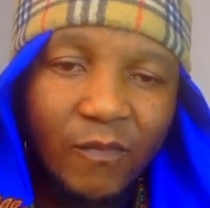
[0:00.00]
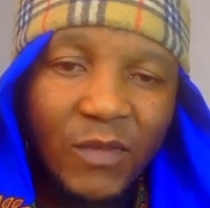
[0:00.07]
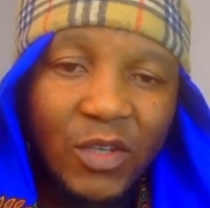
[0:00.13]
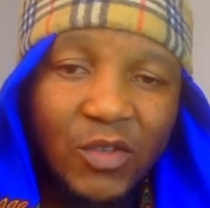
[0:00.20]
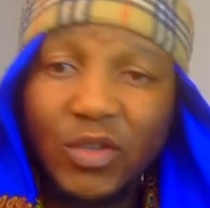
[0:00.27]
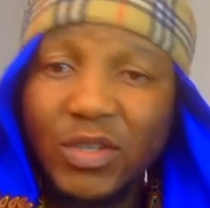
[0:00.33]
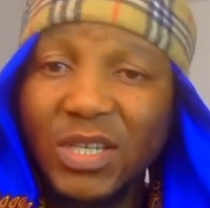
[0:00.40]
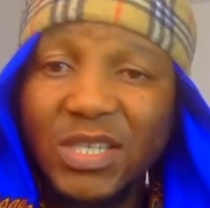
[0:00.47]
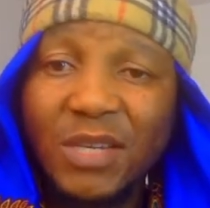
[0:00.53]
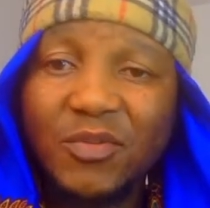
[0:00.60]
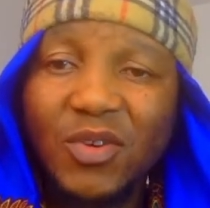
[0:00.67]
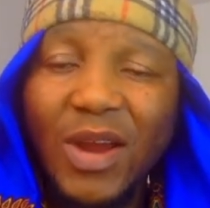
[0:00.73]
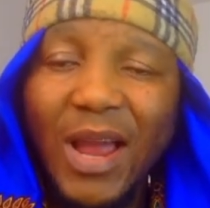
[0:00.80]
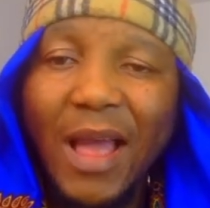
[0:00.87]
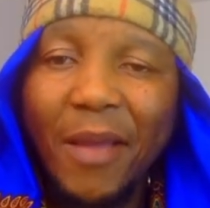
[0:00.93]
So just
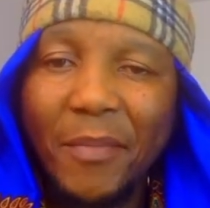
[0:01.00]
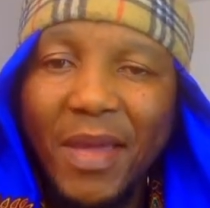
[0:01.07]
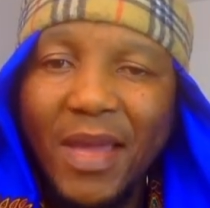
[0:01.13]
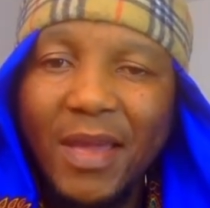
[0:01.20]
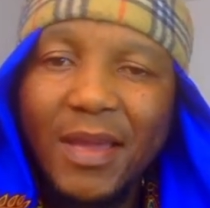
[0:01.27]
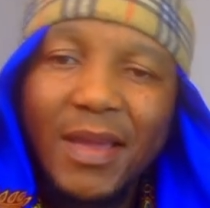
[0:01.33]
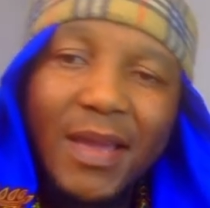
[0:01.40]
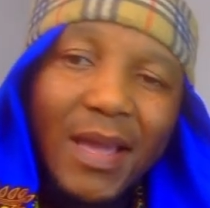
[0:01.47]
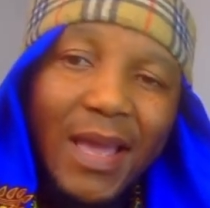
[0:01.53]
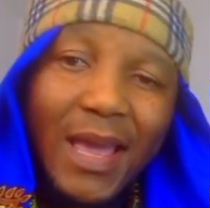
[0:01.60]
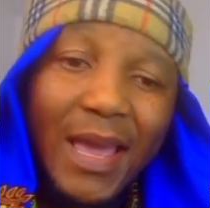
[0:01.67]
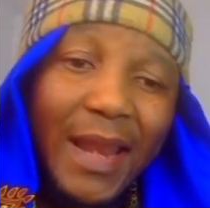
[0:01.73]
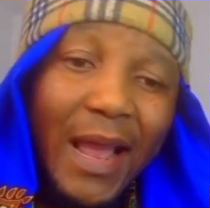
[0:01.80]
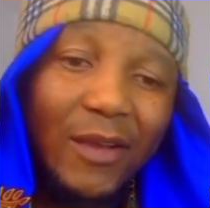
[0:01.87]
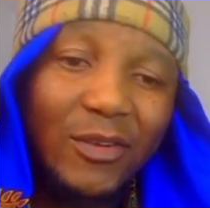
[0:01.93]
subscribe, man.
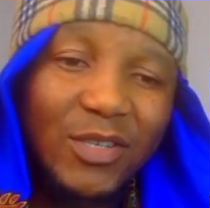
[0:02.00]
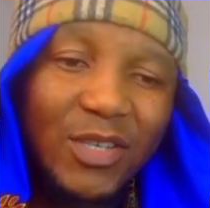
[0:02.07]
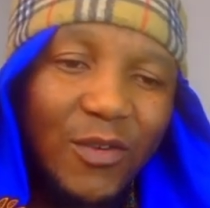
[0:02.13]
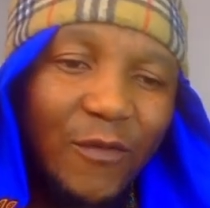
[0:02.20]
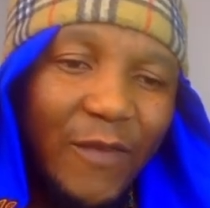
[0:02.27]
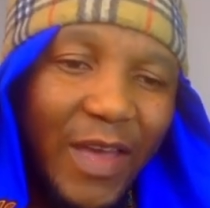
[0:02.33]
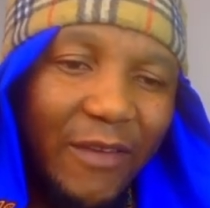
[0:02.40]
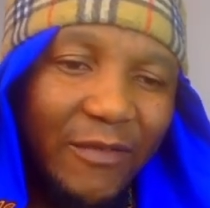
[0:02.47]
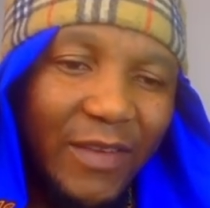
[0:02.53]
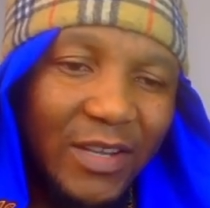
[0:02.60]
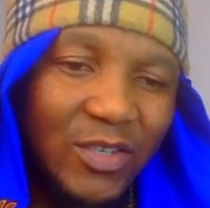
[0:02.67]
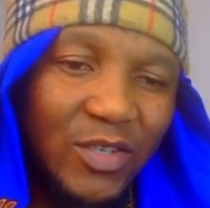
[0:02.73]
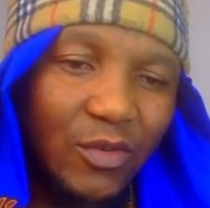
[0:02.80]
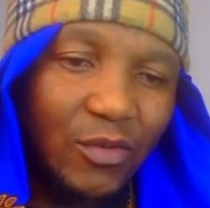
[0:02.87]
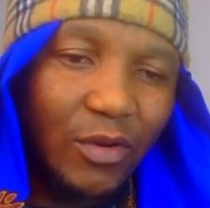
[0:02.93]
And I'll see you very, very
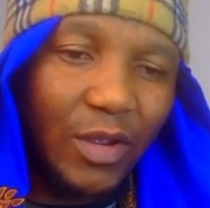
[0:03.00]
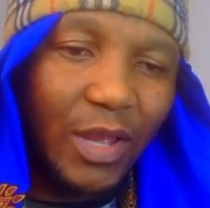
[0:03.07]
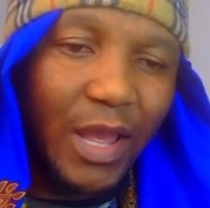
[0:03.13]
soon.